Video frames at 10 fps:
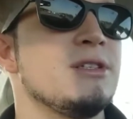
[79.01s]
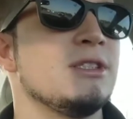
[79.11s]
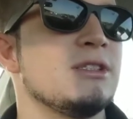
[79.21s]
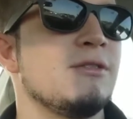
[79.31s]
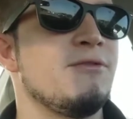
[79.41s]
this
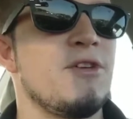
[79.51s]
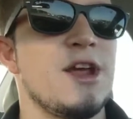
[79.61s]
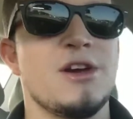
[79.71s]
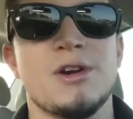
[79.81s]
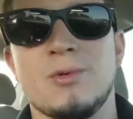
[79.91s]
isn't
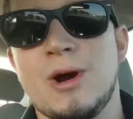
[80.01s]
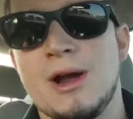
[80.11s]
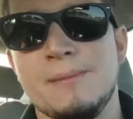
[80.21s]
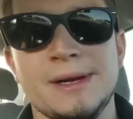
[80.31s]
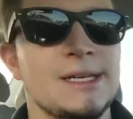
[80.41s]
fair,
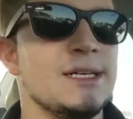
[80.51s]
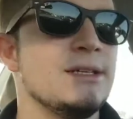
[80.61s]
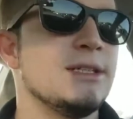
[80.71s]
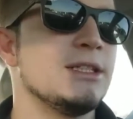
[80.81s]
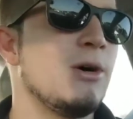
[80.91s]
why
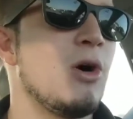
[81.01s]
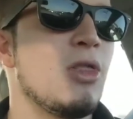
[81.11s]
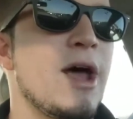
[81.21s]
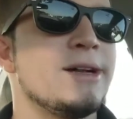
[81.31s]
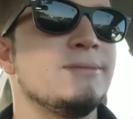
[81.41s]
me,
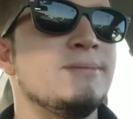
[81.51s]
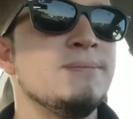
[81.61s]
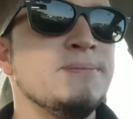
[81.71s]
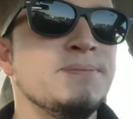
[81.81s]
all that.